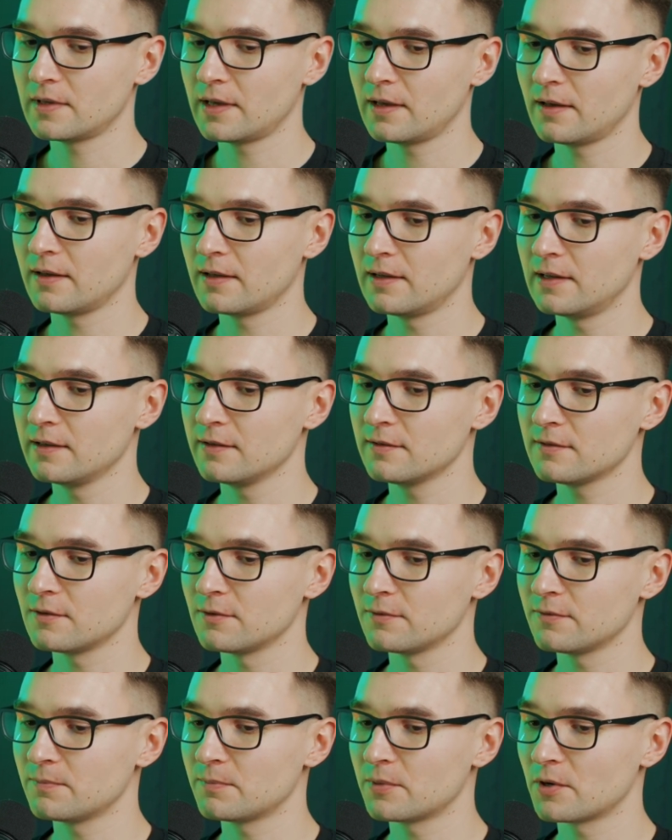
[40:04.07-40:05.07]
a list
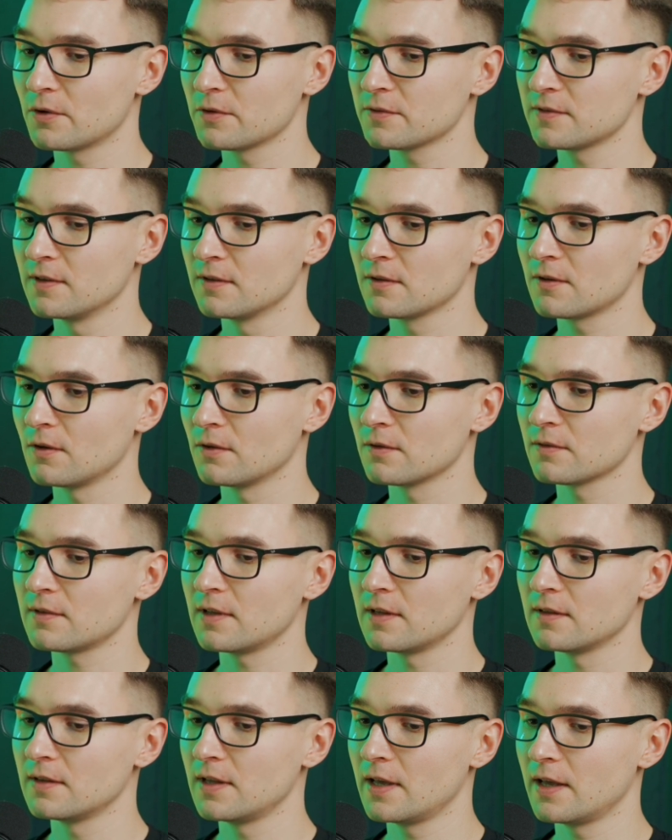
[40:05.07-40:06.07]
of pros and
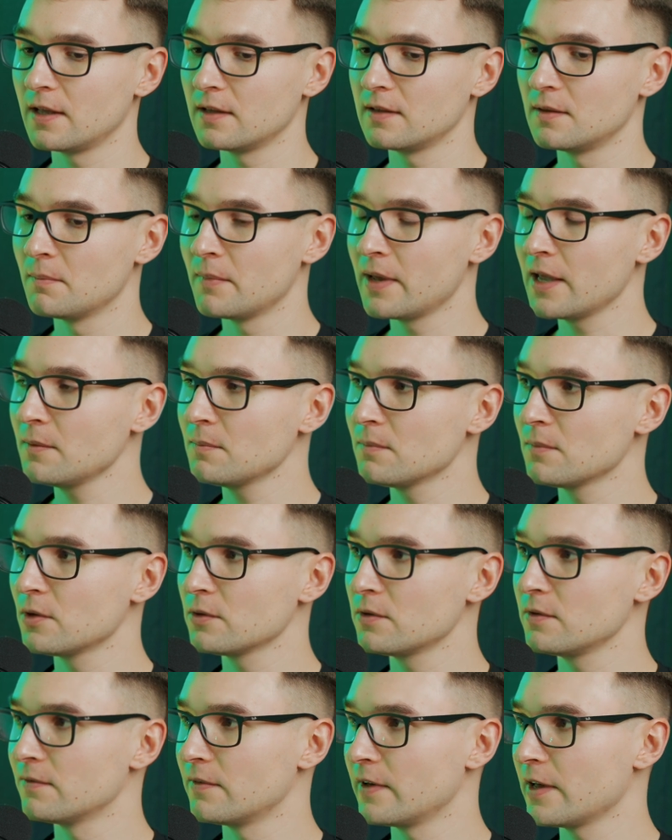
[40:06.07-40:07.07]
cons, and the main
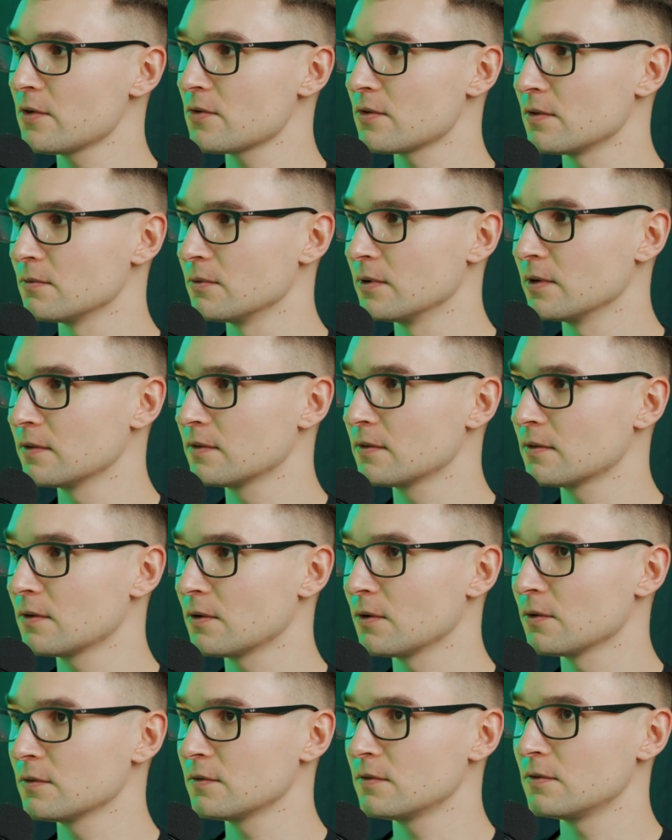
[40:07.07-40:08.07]
motivation what
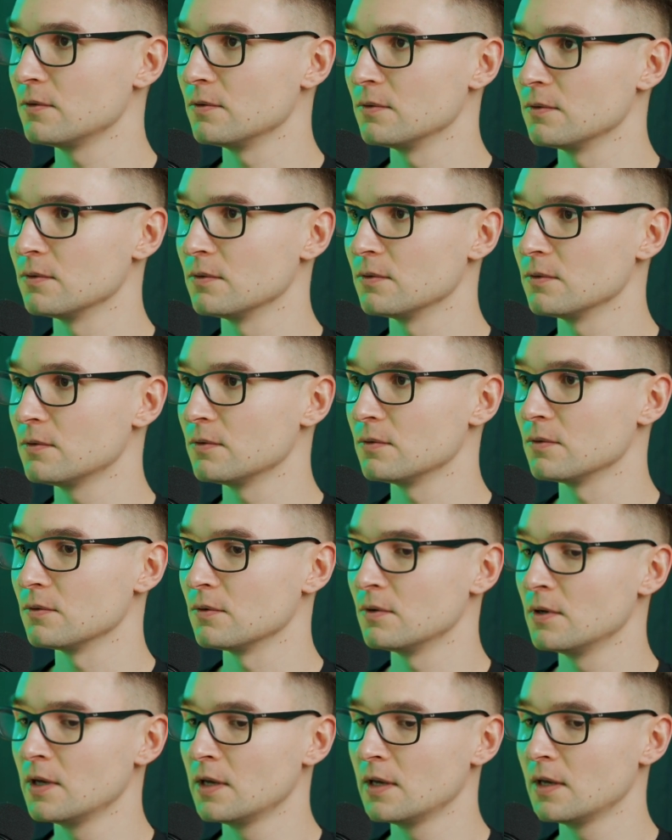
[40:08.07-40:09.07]
caused you
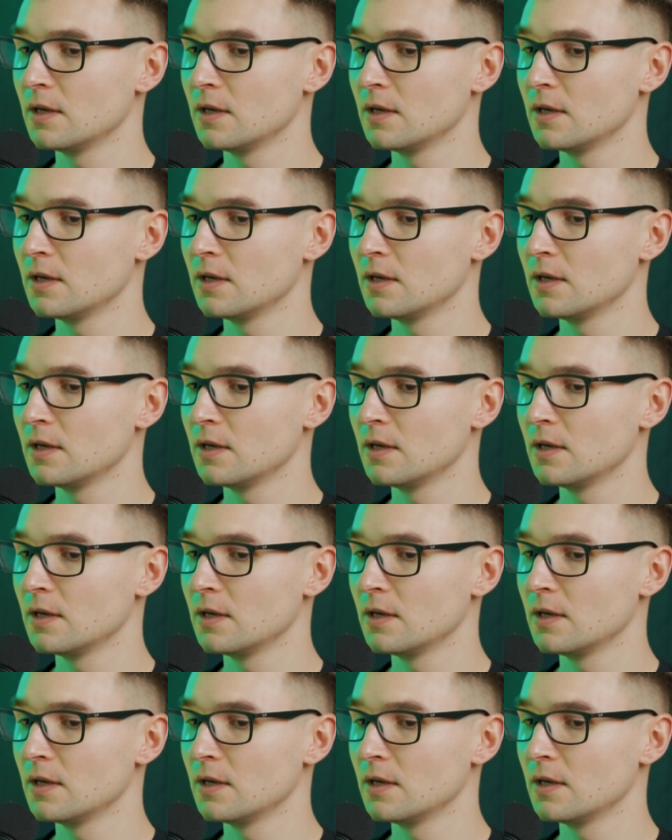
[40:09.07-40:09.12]
to